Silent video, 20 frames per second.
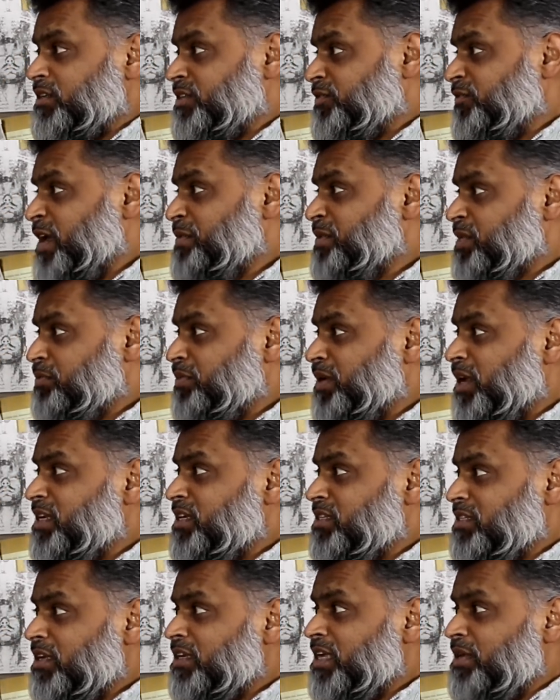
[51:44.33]
This famous
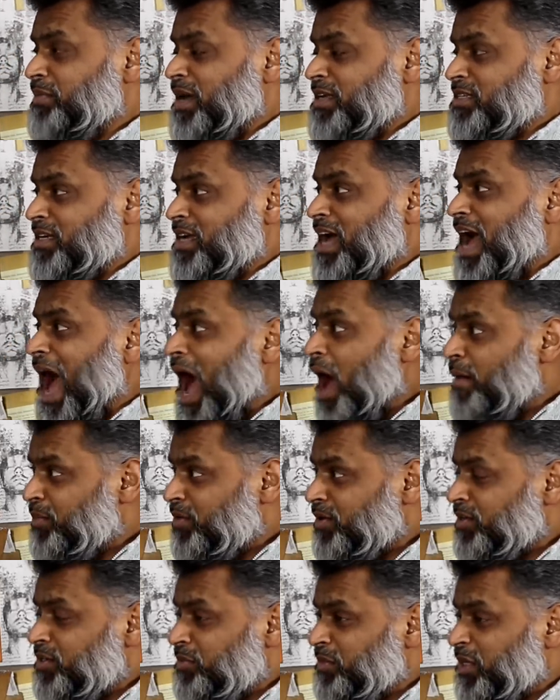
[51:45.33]
Bloody Sunday massacre
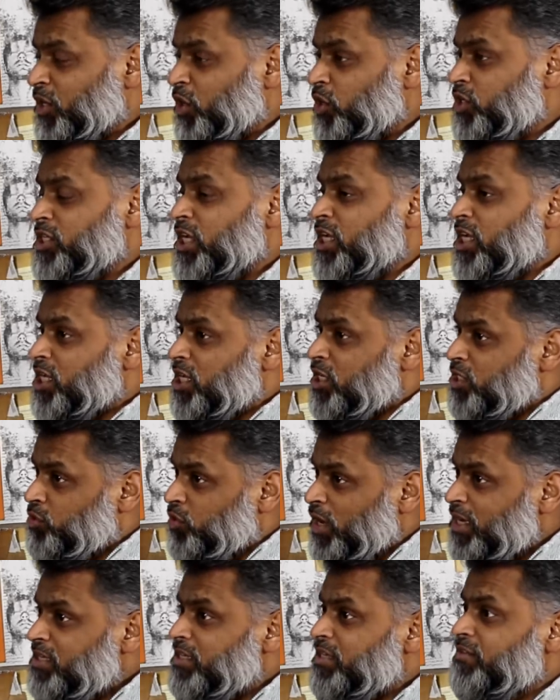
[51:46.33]
happened because
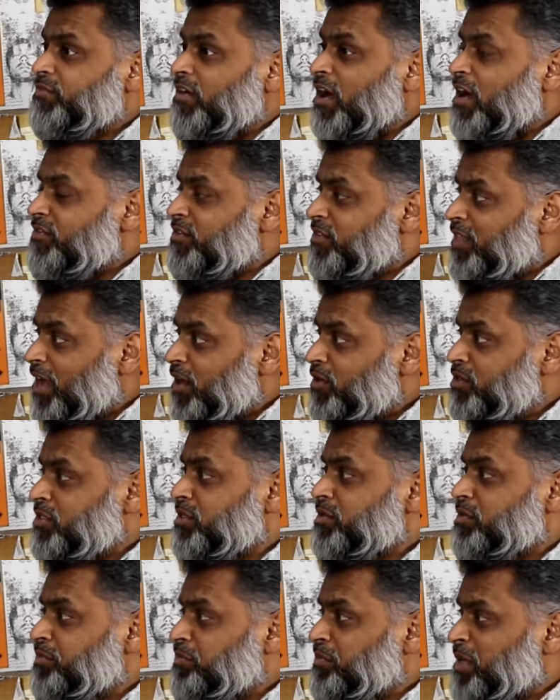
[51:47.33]

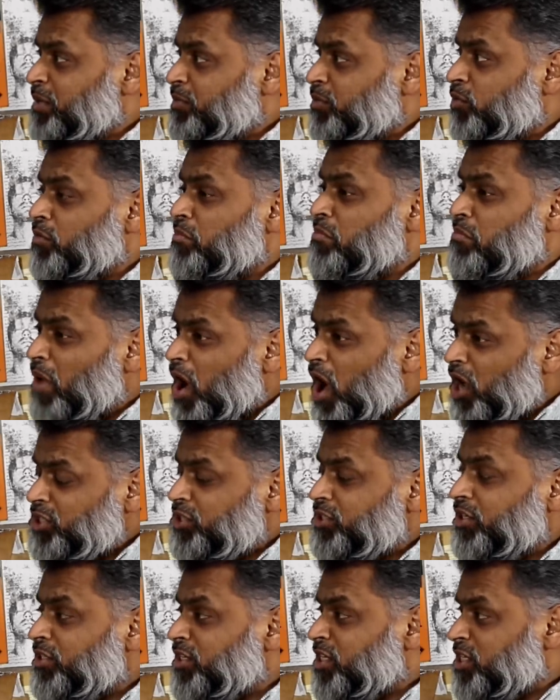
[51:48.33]
25,000 people
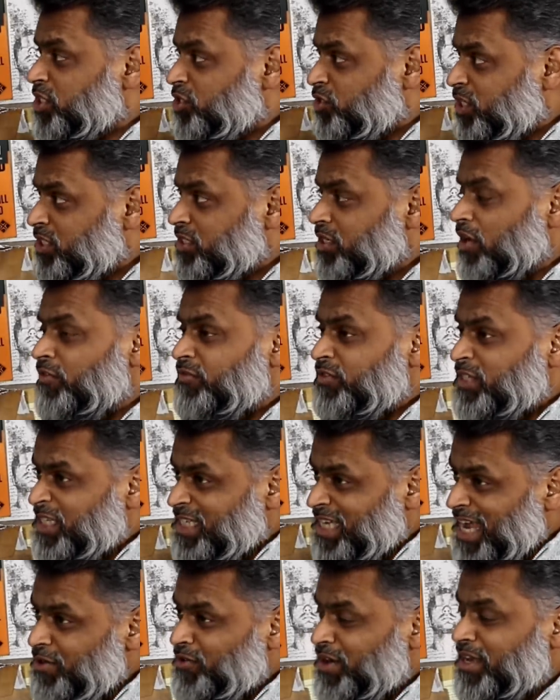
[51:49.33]
marched on the streets of
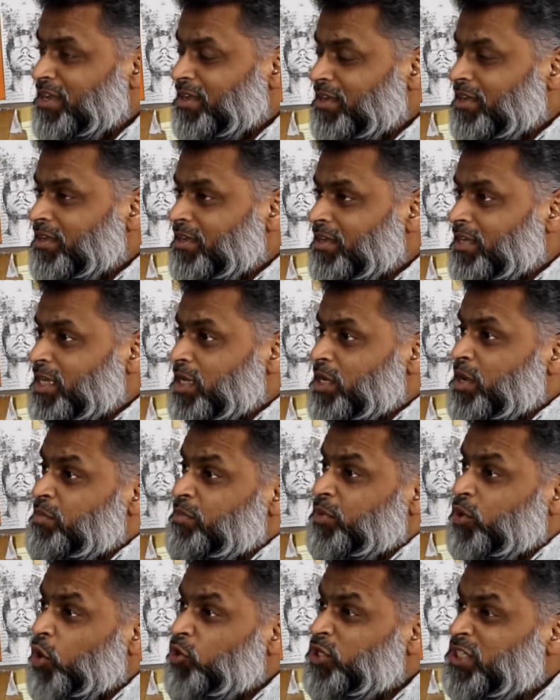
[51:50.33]
Derry
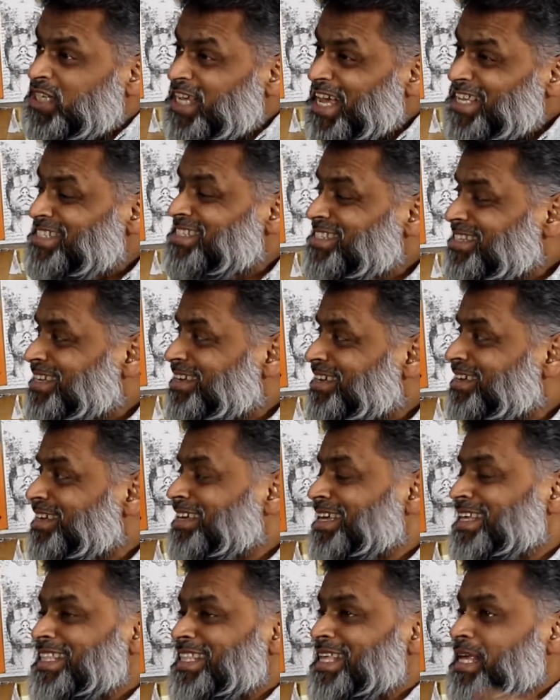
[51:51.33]
protesting
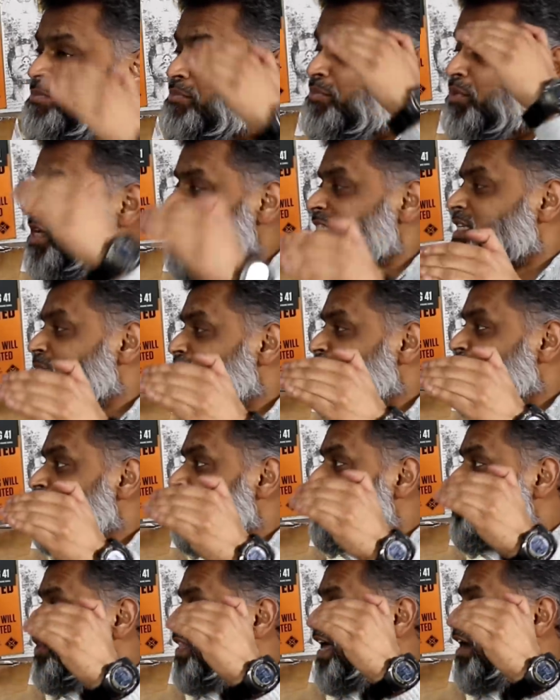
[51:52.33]
the
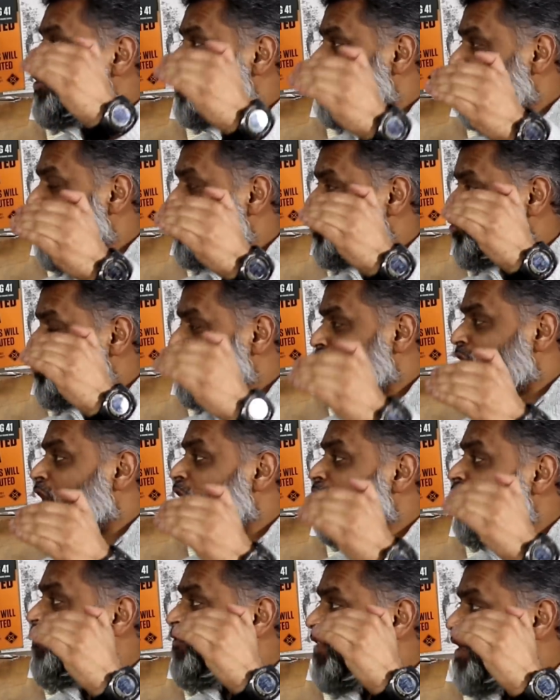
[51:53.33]
imprisonment without charge or
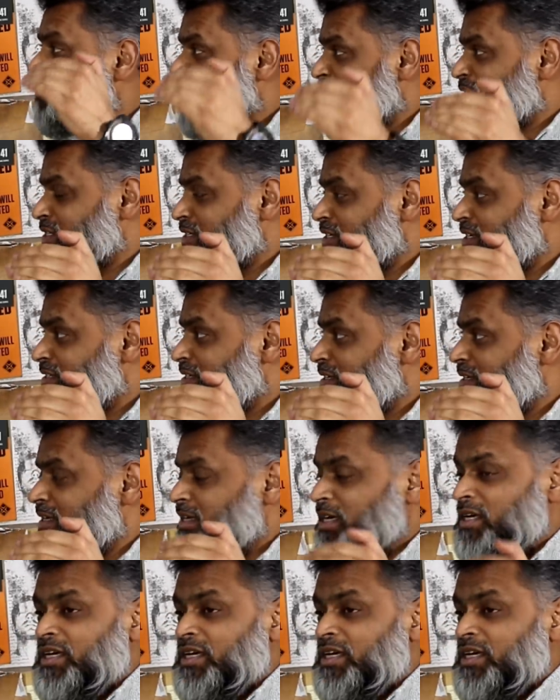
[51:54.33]
trial of their prisoners.